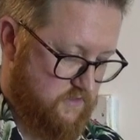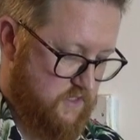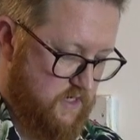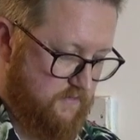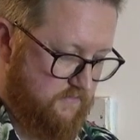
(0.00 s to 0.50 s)

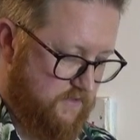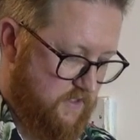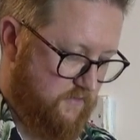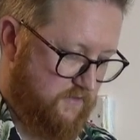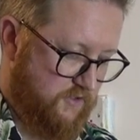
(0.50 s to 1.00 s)
Okay,
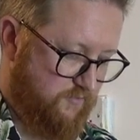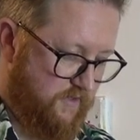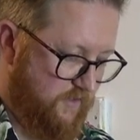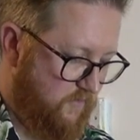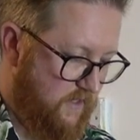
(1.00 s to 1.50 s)
so just
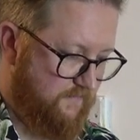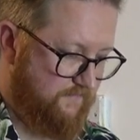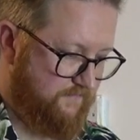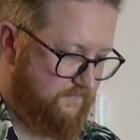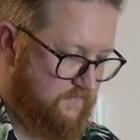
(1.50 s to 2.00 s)
spread it all out.
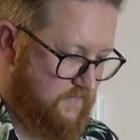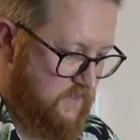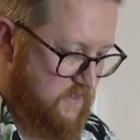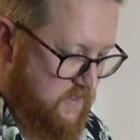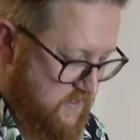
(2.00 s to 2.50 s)

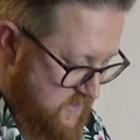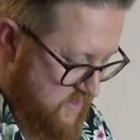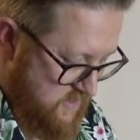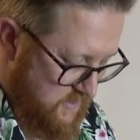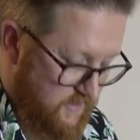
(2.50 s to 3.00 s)

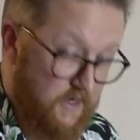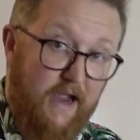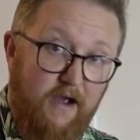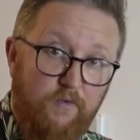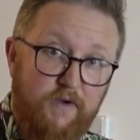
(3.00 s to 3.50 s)
And now